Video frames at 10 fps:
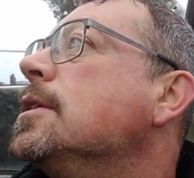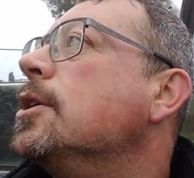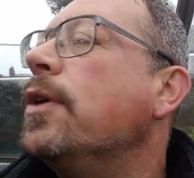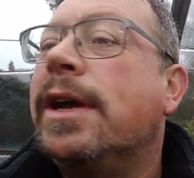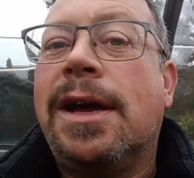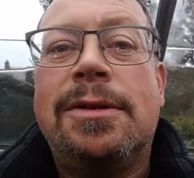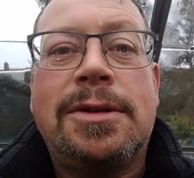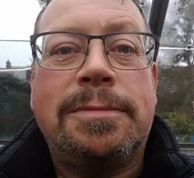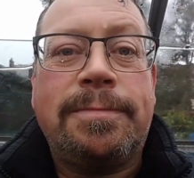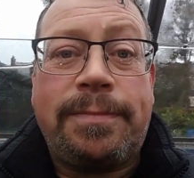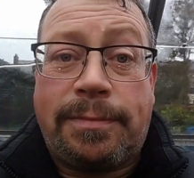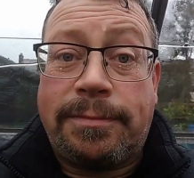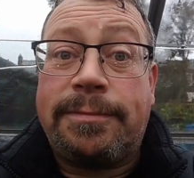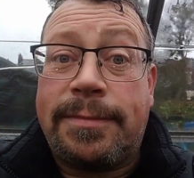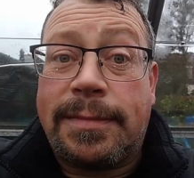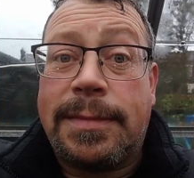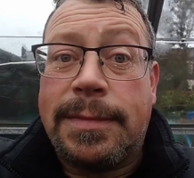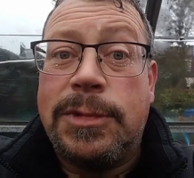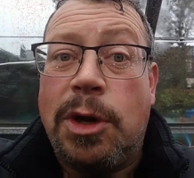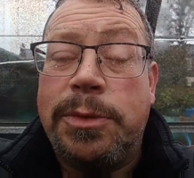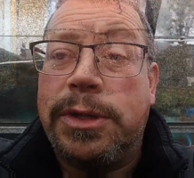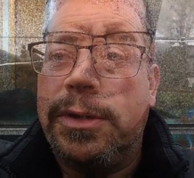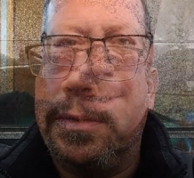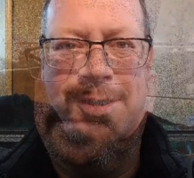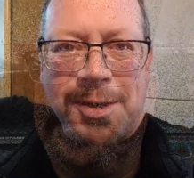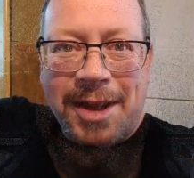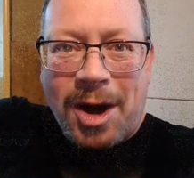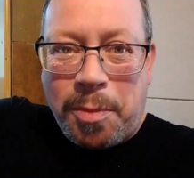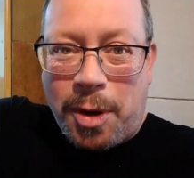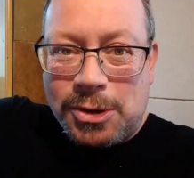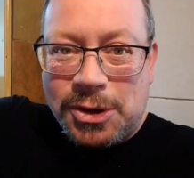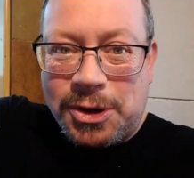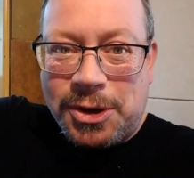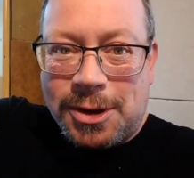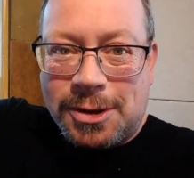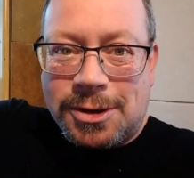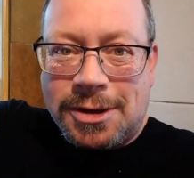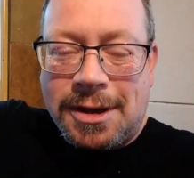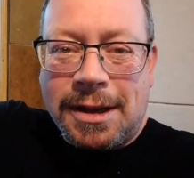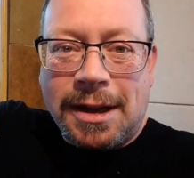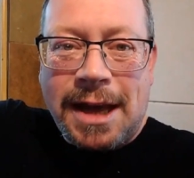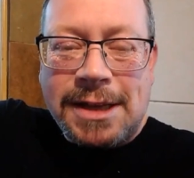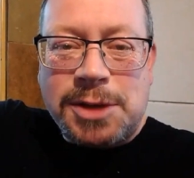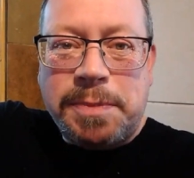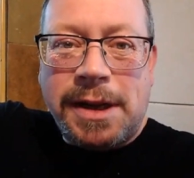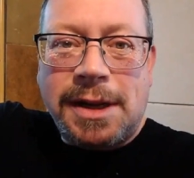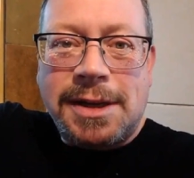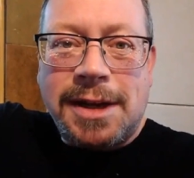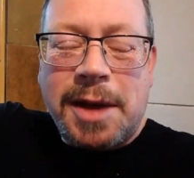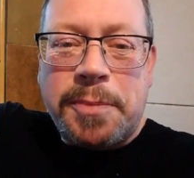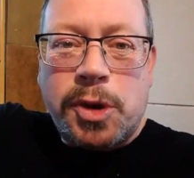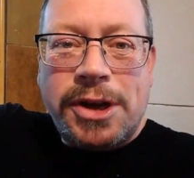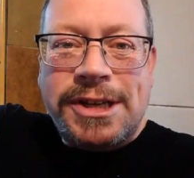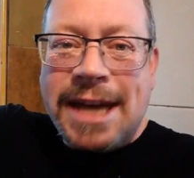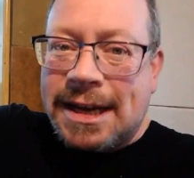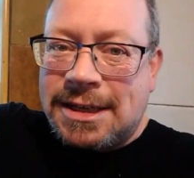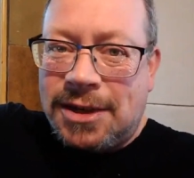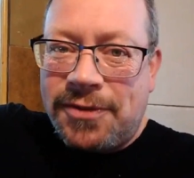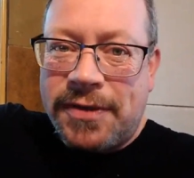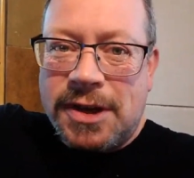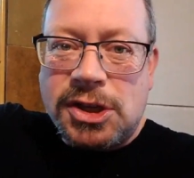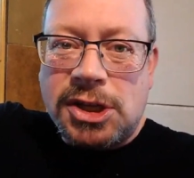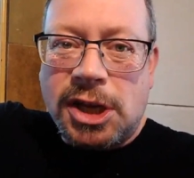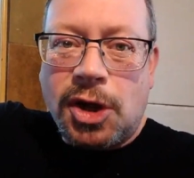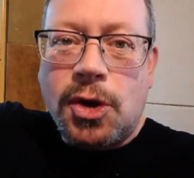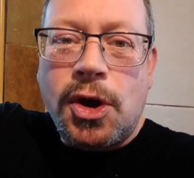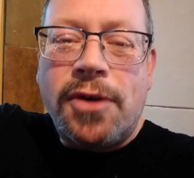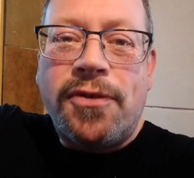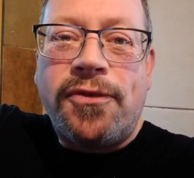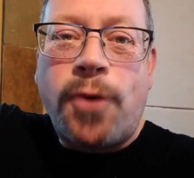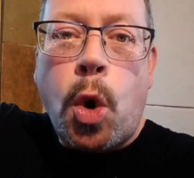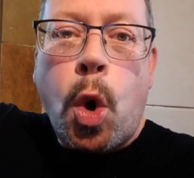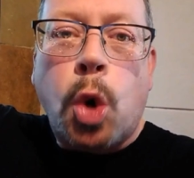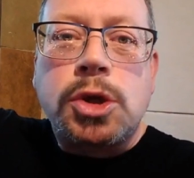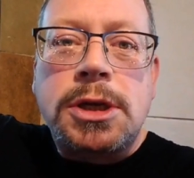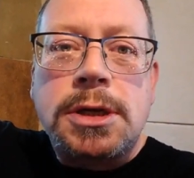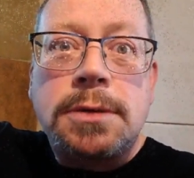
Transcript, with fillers: greenhouse. Jobs are good. Now, boys and girls, let's build a protective slug fort.